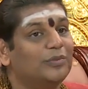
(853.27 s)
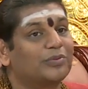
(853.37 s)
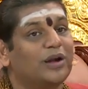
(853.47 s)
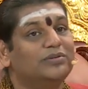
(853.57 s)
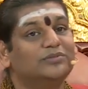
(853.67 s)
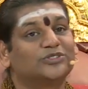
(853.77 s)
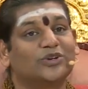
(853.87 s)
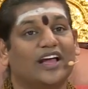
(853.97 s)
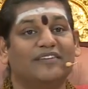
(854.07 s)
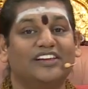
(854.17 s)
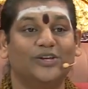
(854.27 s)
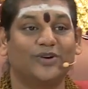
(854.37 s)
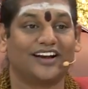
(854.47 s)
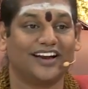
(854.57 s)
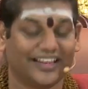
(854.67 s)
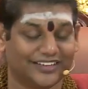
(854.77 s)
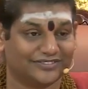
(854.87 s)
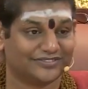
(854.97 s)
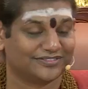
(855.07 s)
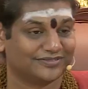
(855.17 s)
problems you have in your
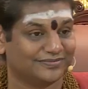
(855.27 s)
life.